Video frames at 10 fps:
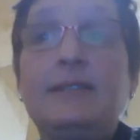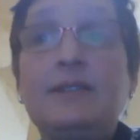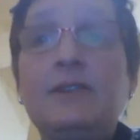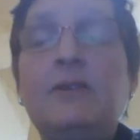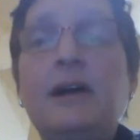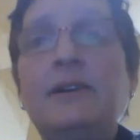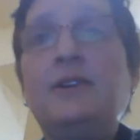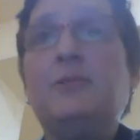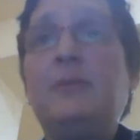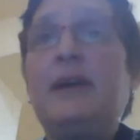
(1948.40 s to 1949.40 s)
zero
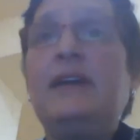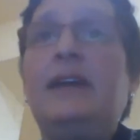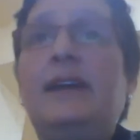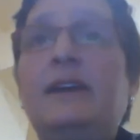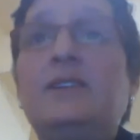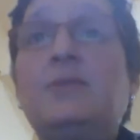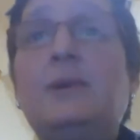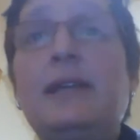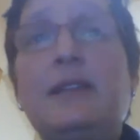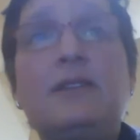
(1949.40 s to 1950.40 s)
hunger by
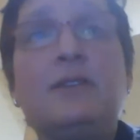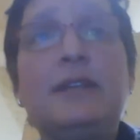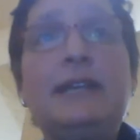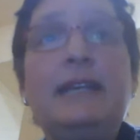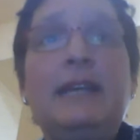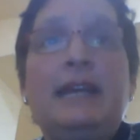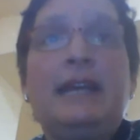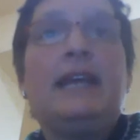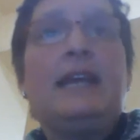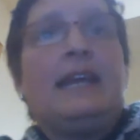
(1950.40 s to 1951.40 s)
2030,
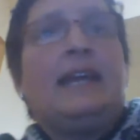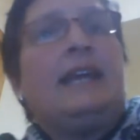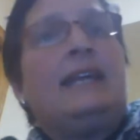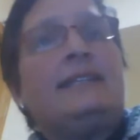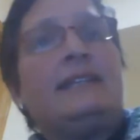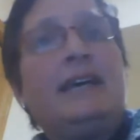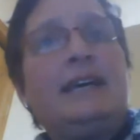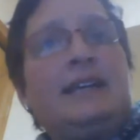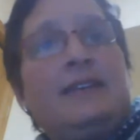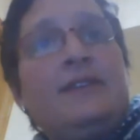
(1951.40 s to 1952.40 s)
and
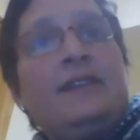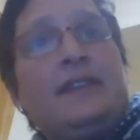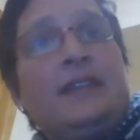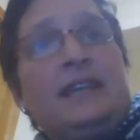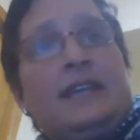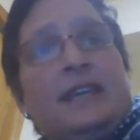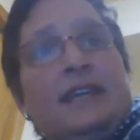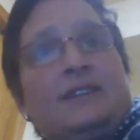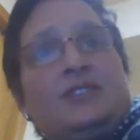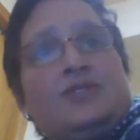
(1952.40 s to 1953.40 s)
given
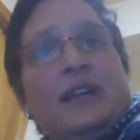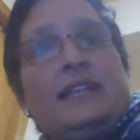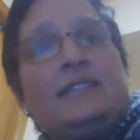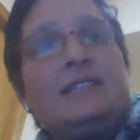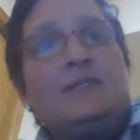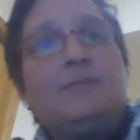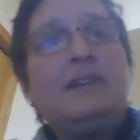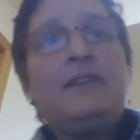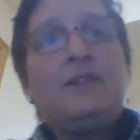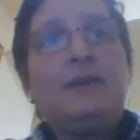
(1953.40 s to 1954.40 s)
the trends, it's
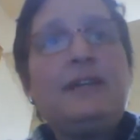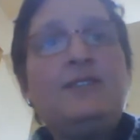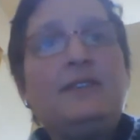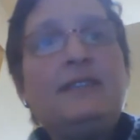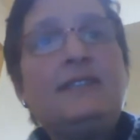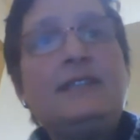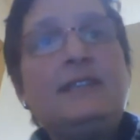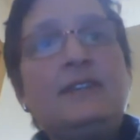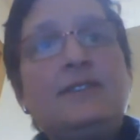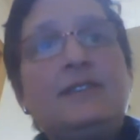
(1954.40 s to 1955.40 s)
been on the rise. You can see
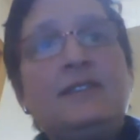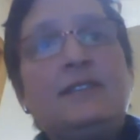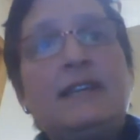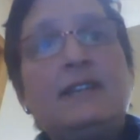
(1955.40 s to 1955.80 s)
here since